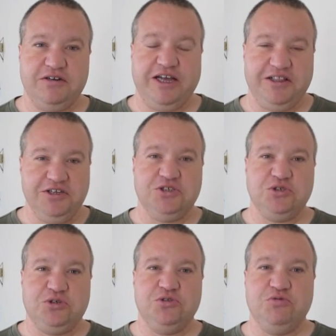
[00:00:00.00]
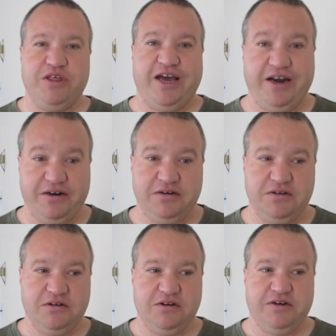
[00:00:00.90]
At least you can do that,
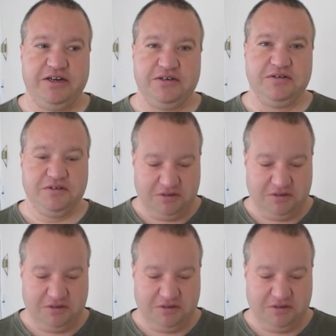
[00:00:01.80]
all right?